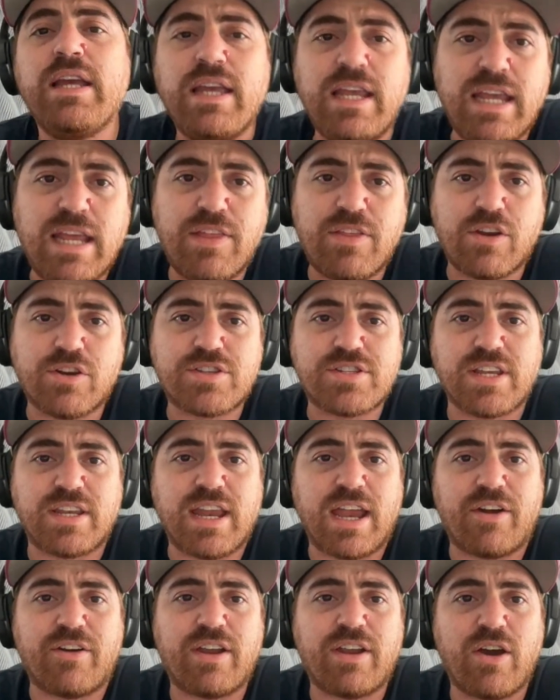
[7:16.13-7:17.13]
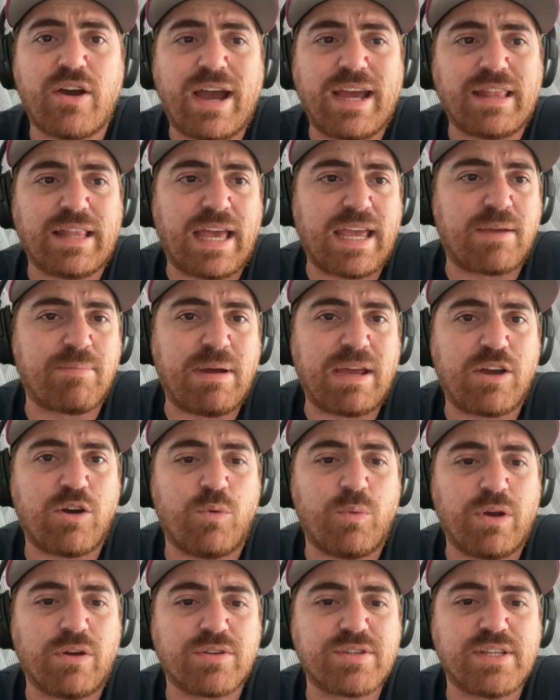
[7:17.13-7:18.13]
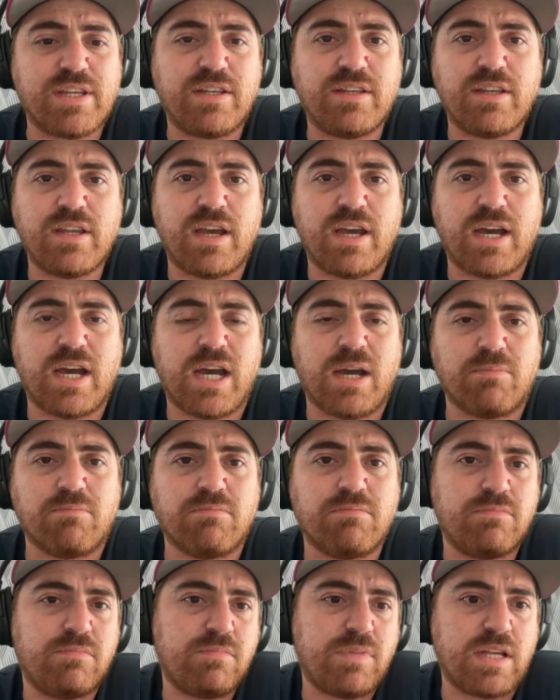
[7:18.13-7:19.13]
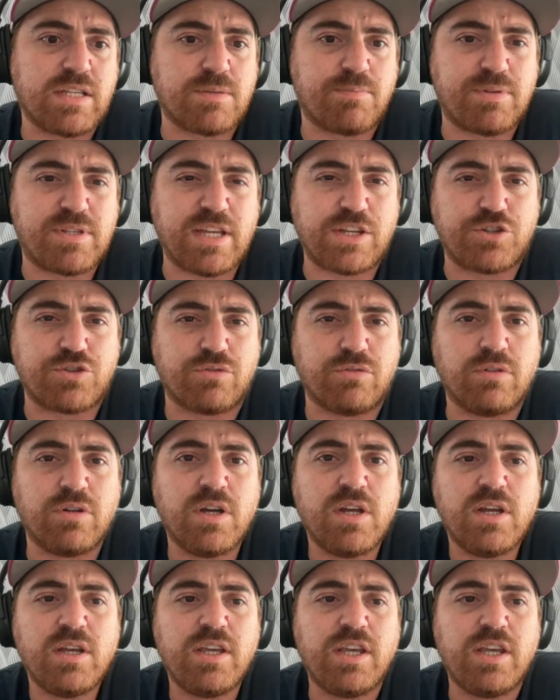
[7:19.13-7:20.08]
either scenario, I like Michael Wilson as a potential,